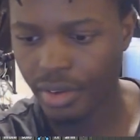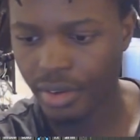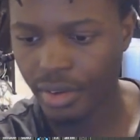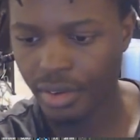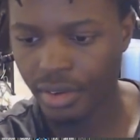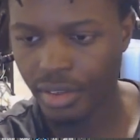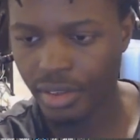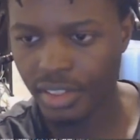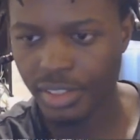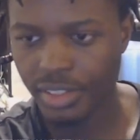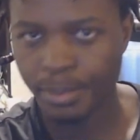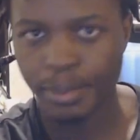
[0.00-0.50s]

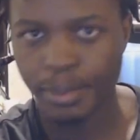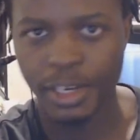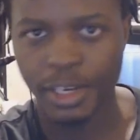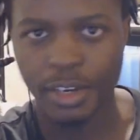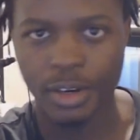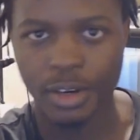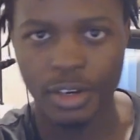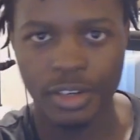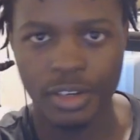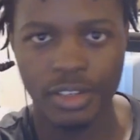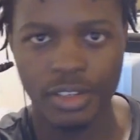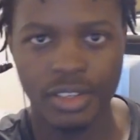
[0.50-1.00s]

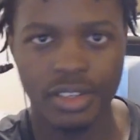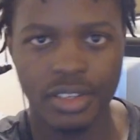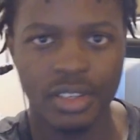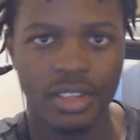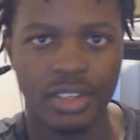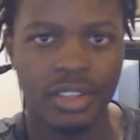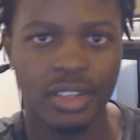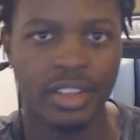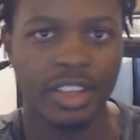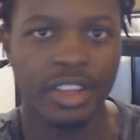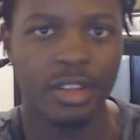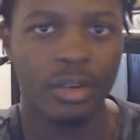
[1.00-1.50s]
speakers,
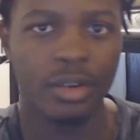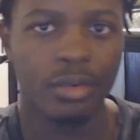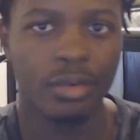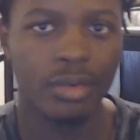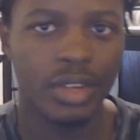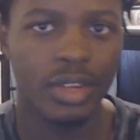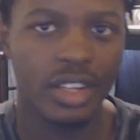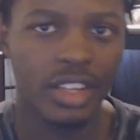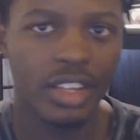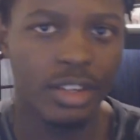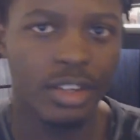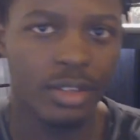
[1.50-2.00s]
they don't really
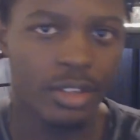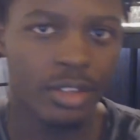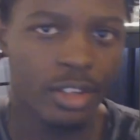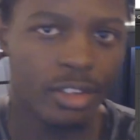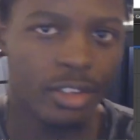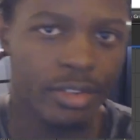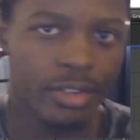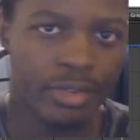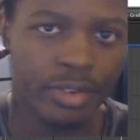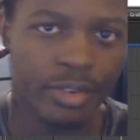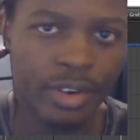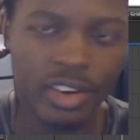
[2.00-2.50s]
use those
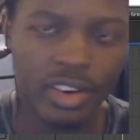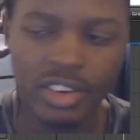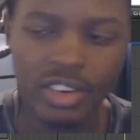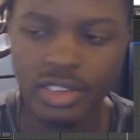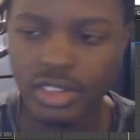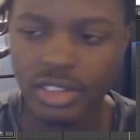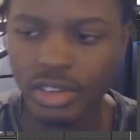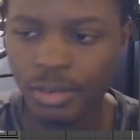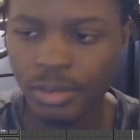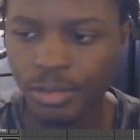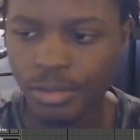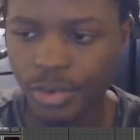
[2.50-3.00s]

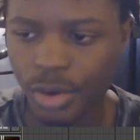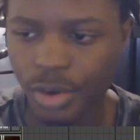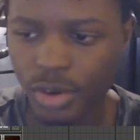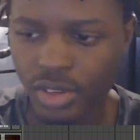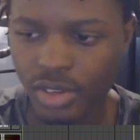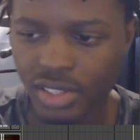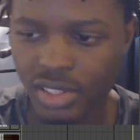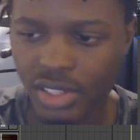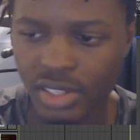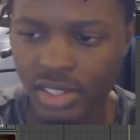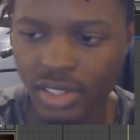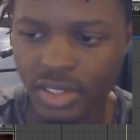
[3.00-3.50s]

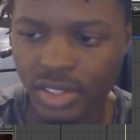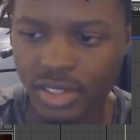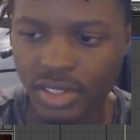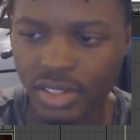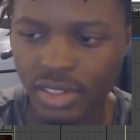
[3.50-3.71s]
frequencies,